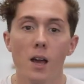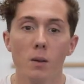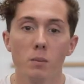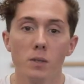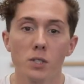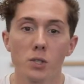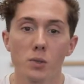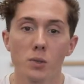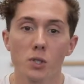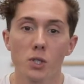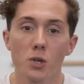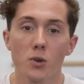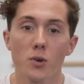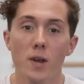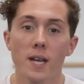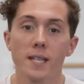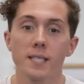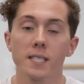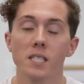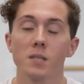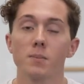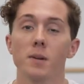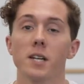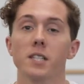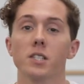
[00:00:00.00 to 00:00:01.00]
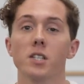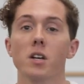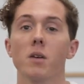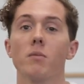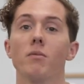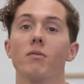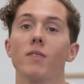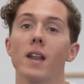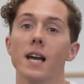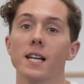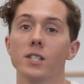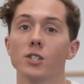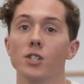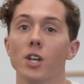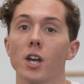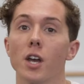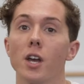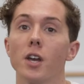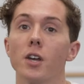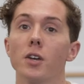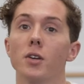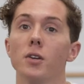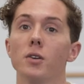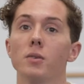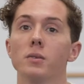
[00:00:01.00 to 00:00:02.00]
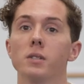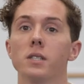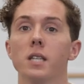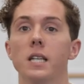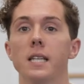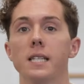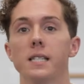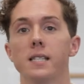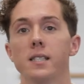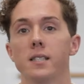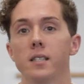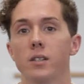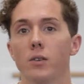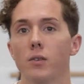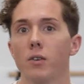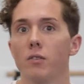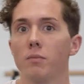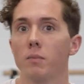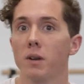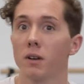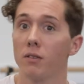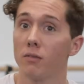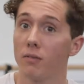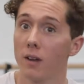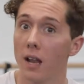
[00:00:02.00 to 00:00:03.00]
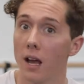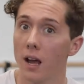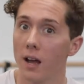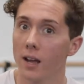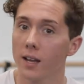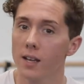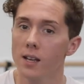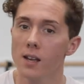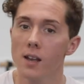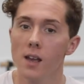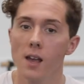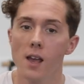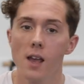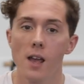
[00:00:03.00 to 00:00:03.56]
which was created by Tom Fletcher, who was the lead singer of McFly,